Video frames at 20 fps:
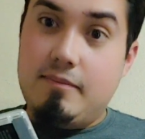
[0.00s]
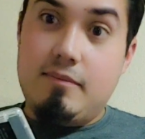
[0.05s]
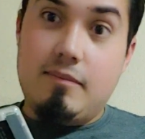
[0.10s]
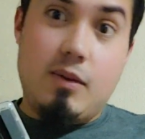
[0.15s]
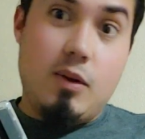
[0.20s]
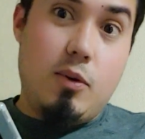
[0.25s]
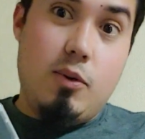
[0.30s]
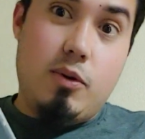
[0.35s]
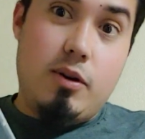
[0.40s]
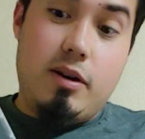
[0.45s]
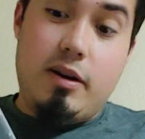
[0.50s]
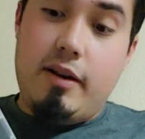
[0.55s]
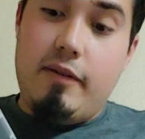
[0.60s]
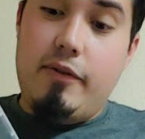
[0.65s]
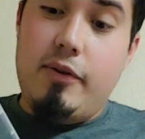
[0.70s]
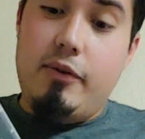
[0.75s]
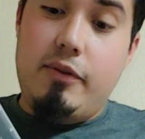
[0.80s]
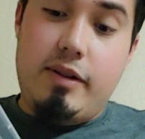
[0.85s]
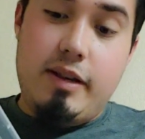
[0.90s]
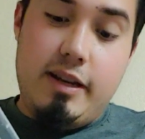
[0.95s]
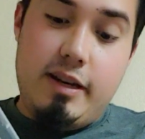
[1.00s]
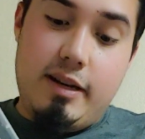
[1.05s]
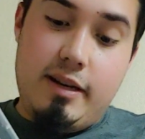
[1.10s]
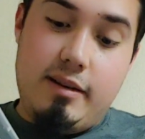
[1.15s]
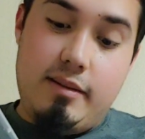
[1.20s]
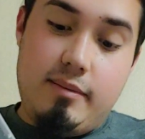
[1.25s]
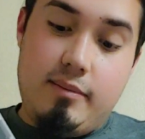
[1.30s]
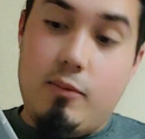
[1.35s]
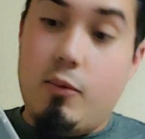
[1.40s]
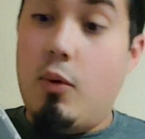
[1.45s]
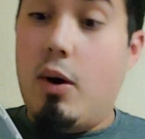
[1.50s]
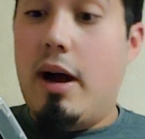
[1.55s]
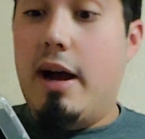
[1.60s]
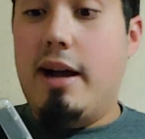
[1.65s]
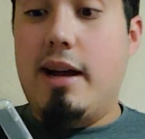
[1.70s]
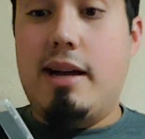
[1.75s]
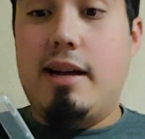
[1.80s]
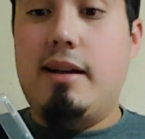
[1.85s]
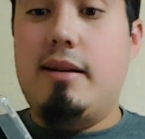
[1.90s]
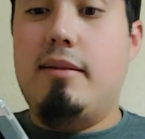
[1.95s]
or if you didn't,
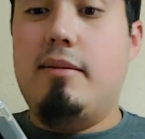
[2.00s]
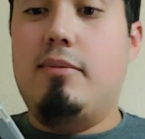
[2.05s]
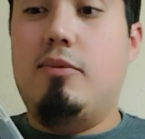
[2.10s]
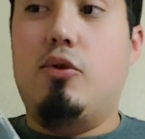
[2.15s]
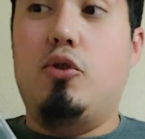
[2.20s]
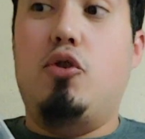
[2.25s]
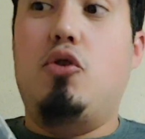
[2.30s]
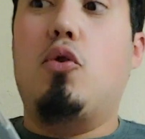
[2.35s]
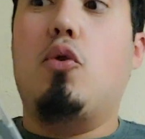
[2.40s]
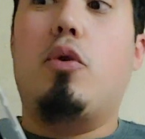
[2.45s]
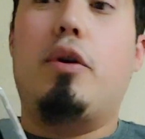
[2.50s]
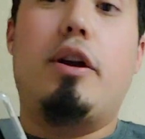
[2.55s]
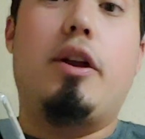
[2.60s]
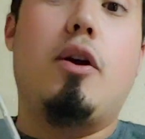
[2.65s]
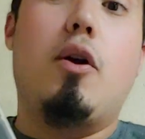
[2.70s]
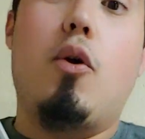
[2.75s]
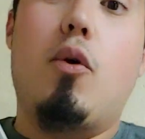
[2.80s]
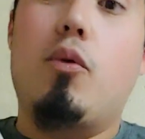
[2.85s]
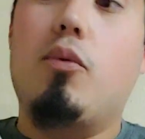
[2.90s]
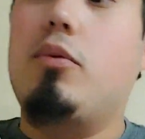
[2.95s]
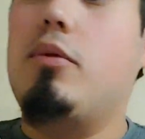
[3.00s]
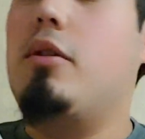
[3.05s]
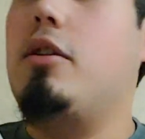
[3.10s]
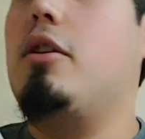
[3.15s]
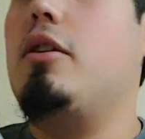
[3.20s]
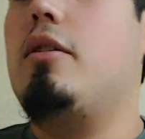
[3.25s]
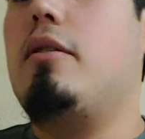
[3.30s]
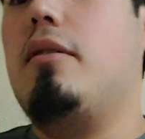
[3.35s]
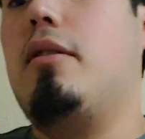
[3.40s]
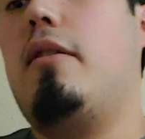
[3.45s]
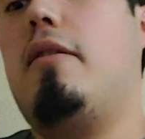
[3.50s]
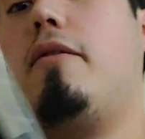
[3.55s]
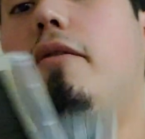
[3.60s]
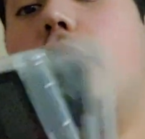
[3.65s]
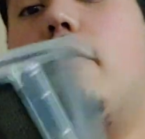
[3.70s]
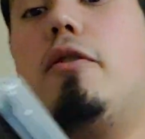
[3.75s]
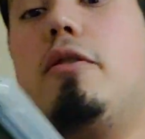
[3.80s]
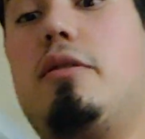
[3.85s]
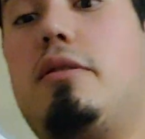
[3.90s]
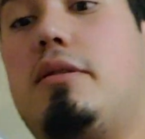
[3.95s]
why? Do you already own the
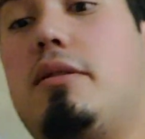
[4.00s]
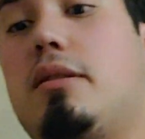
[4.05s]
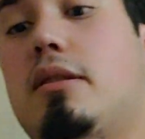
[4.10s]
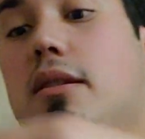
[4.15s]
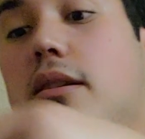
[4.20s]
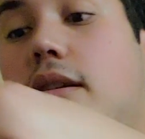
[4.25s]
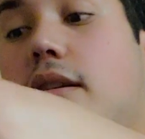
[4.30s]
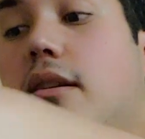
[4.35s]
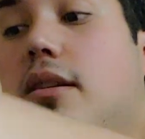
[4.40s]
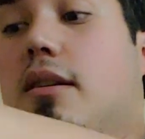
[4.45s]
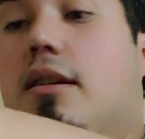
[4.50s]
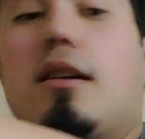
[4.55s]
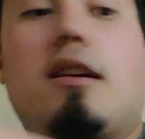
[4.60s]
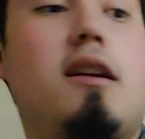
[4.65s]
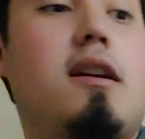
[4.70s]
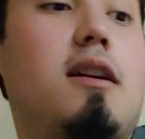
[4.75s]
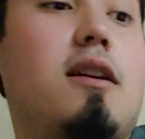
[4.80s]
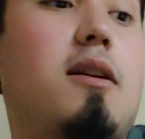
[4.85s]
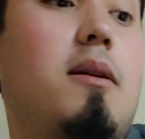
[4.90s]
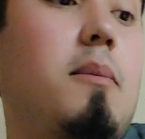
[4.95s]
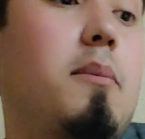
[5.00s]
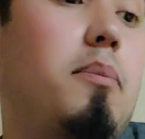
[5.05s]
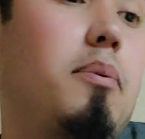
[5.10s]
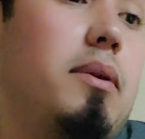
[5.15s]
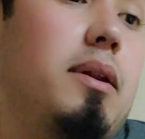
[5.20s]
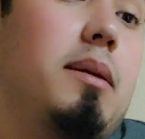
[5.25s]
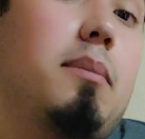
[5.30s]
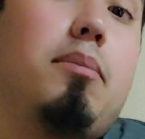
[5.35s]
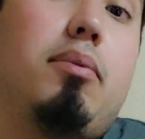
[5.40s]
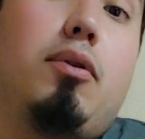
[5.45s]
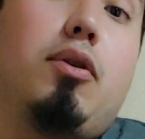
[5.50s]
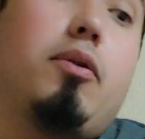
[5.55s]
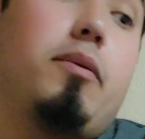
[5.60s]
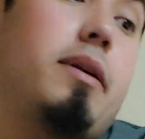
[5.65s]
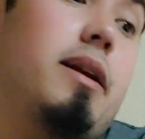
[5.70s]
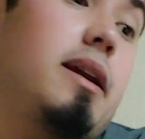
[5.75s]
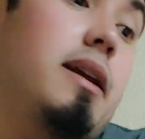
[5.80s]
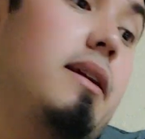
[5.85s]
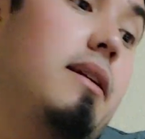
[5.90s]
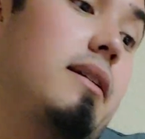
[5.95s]
first complete
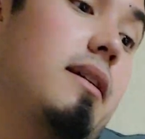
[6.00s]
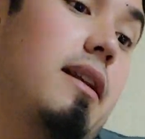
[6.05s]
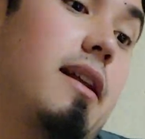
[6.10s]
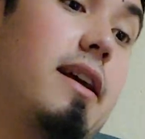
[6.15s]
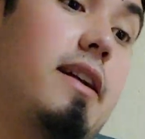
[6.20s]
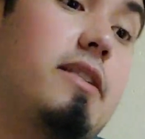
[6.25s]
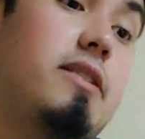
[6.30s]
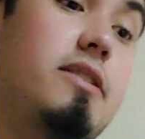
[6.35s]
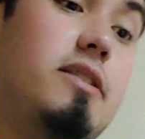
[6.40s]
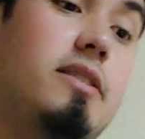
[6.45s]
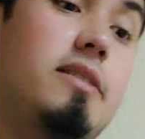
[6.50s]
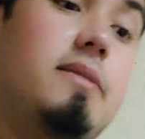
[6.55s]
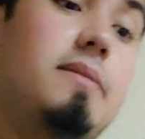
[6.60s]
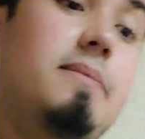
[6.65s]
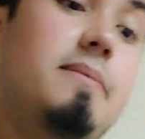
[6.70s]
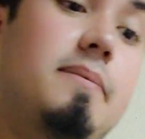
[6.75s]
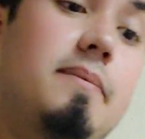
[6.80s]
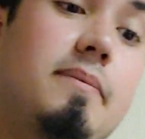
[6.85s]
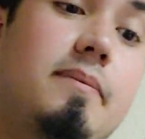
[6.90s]
Blu-ray collection?